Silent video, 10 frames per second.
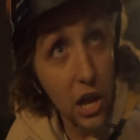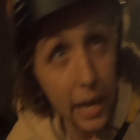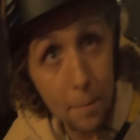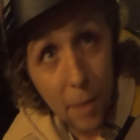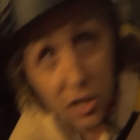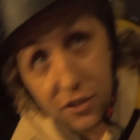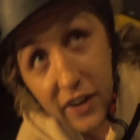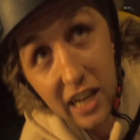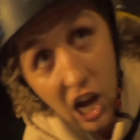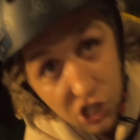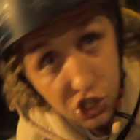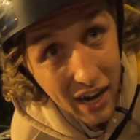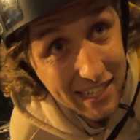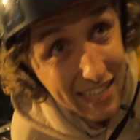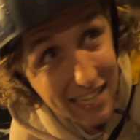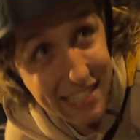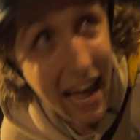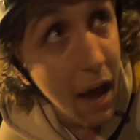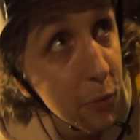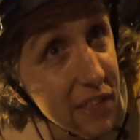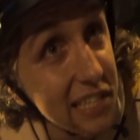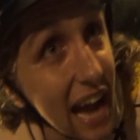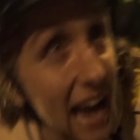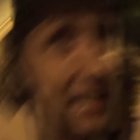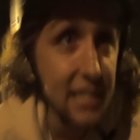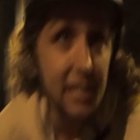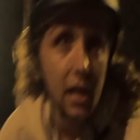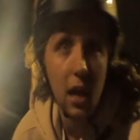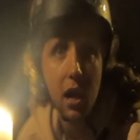Inbox for the contracts I sign with the stylist.